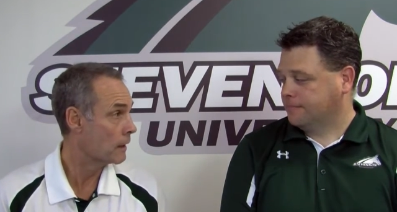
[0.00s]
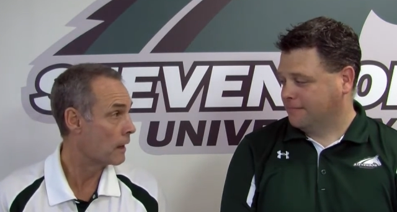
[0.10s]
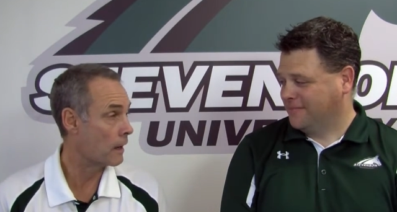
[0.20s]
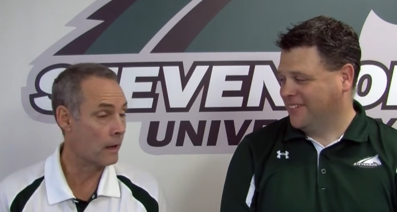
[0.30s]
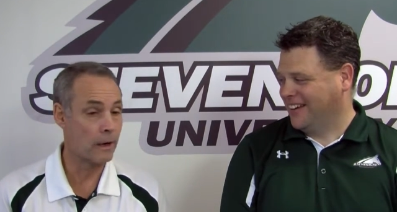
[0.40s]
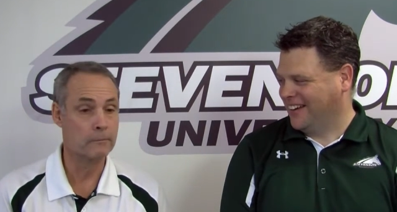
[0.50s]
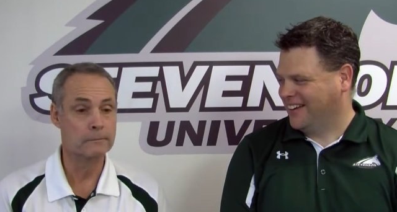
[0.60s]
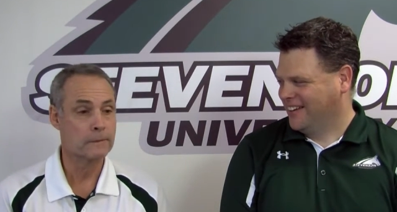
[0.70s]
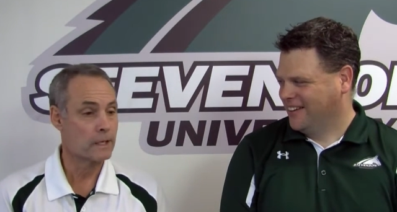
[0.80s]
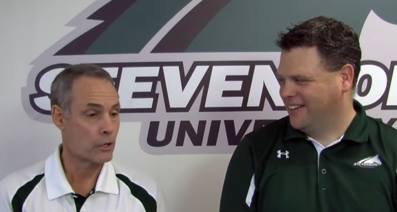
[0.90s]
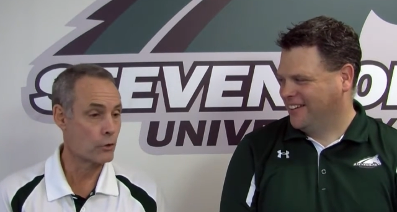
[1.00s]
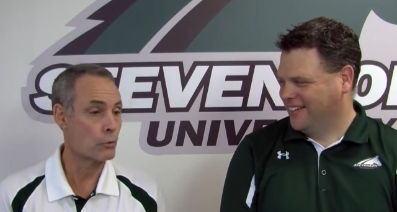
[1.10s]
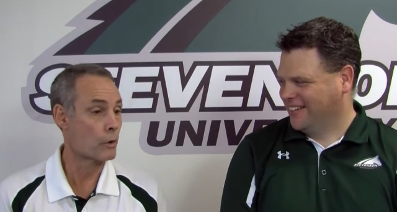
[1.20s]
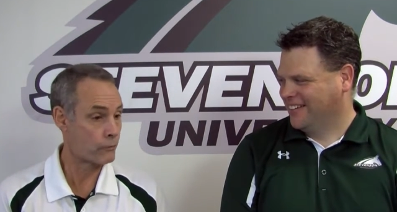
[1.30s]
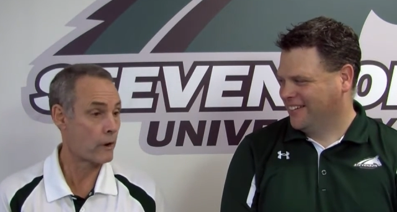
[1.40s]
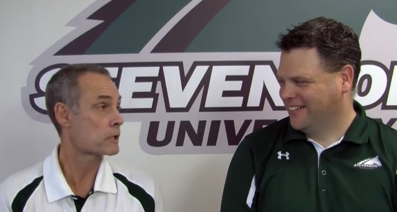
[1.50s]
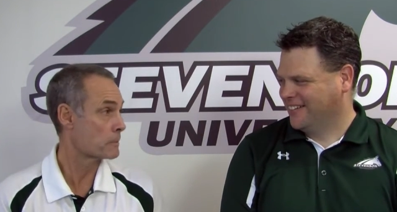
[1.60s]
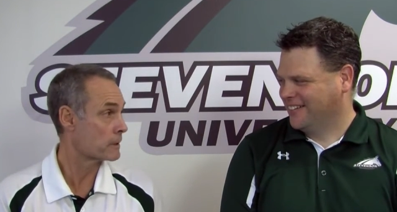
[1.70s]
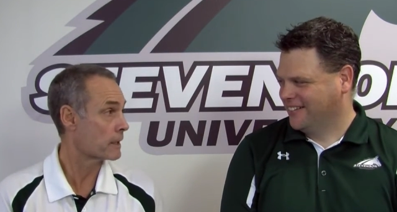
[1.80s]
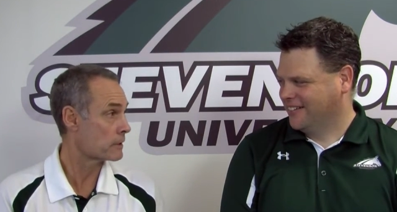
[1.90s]
Speaker 1: um, yeah. who were
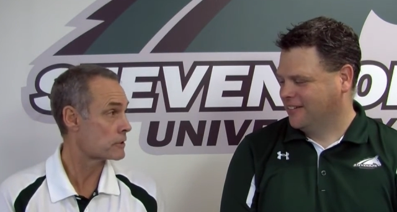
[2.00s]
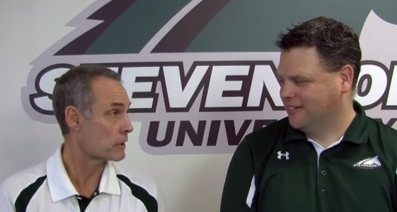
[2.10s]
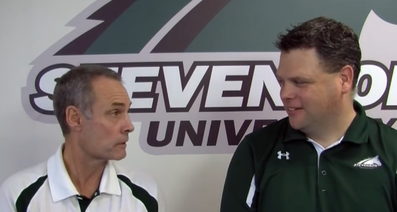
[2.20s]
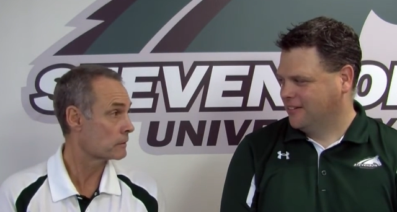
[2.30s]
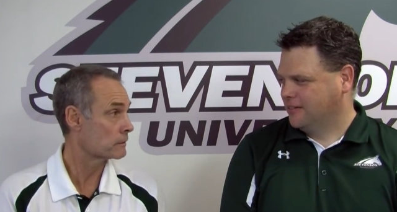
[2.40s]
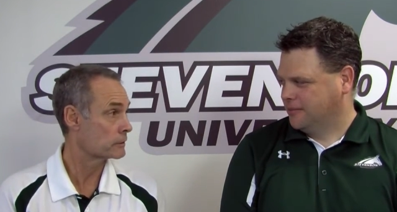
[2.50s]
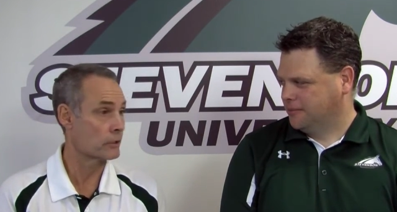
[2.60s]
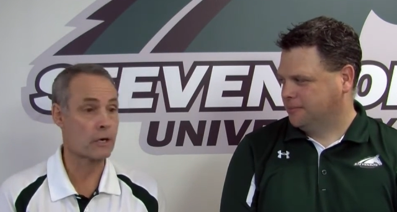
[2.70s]
freshmen last year. So